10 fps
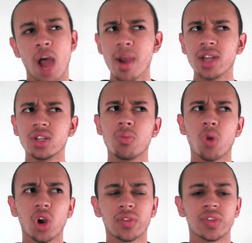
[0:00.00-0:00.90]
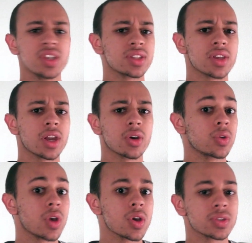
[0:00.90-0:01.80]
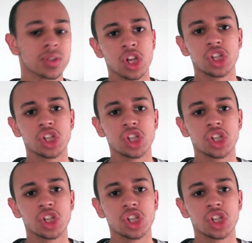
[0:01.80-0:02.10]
I might do more of these later, who knows.